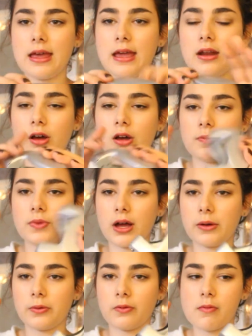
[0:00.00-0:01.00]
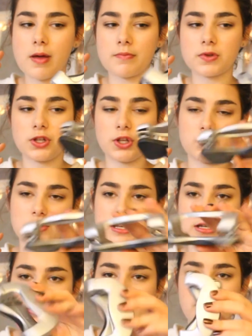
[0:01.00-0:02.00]
in hope that I will remember to use
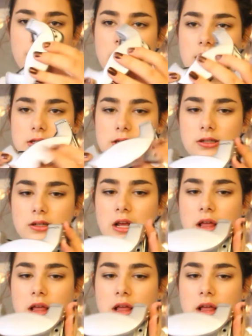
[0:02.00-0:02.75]
it, but